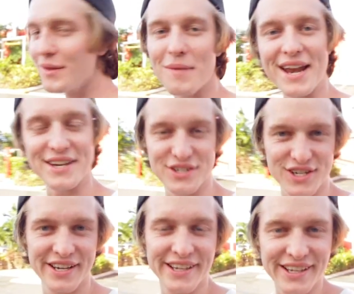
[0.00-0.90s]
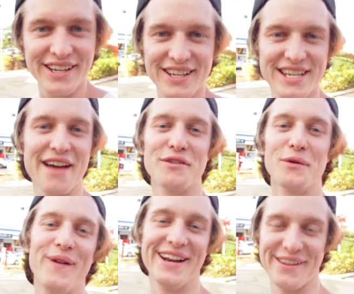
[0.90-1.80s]
Managed to have a
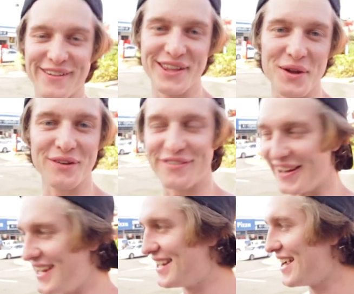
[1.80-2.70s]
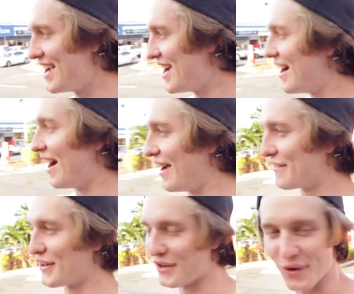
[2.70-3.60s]
really, really good feed. I've
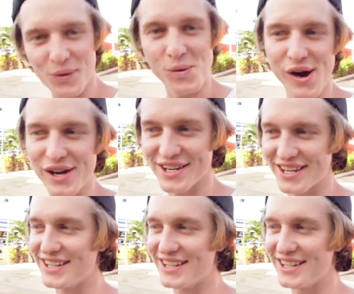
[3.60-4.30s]
got to go to work.